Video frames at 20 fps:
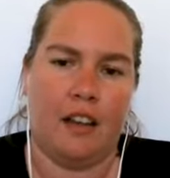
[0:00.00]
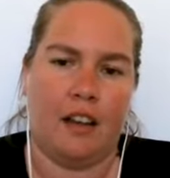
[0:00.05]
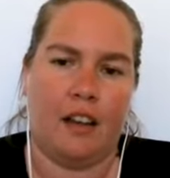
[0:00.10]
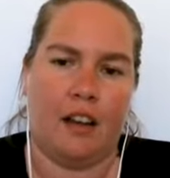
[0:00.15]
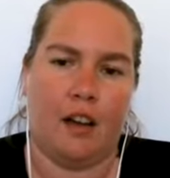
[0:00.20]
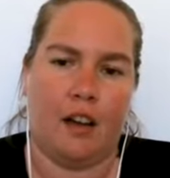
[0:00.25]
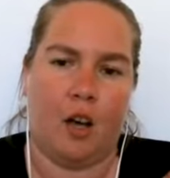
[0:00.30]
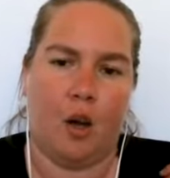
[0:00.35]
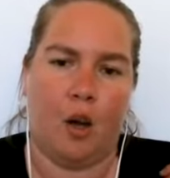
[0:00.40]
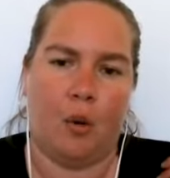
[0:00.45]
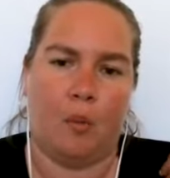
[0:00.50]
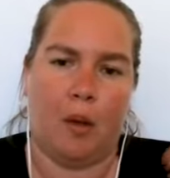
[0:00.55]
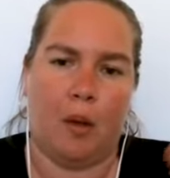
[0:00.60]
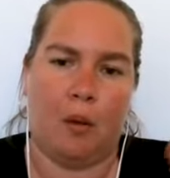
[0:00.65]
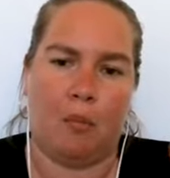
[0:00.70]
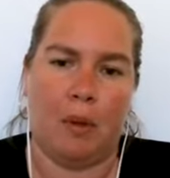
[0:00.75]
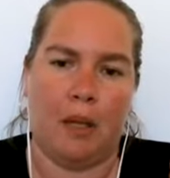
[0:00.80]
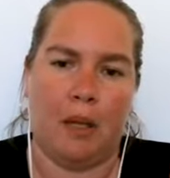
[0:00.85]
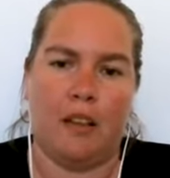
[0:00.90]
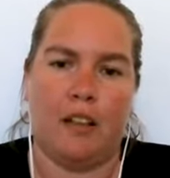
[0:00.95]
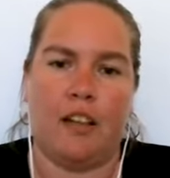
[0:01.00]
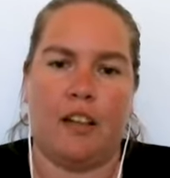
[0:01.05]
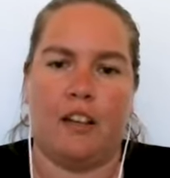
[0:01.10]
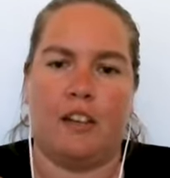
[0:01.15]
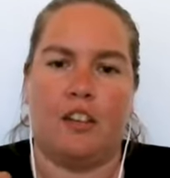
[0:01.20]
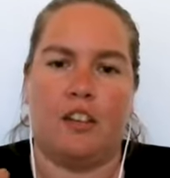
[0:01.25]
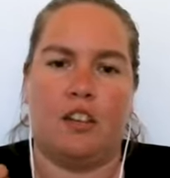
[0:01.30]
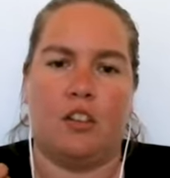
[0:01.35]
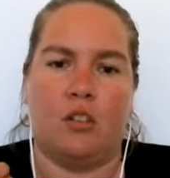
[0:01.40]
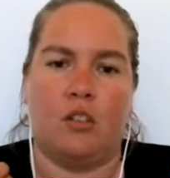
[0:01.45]
ability
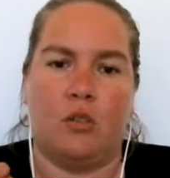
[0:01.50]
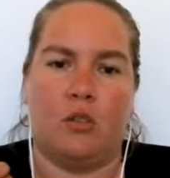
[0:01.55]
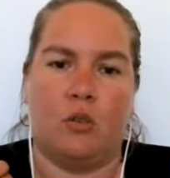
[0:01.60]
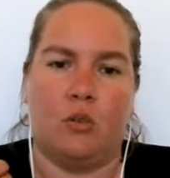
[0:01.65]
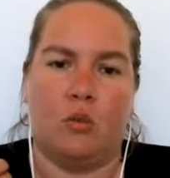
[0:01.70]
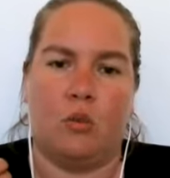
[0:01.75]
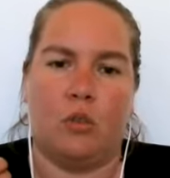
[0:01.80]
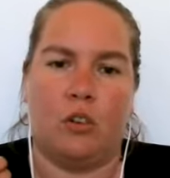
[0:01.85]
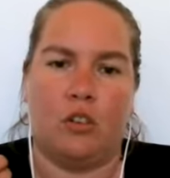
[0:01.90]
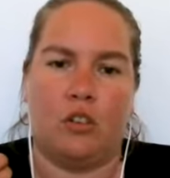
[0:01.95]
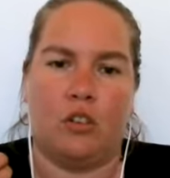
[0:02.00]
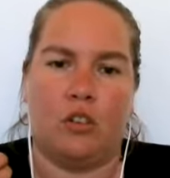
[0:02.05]
to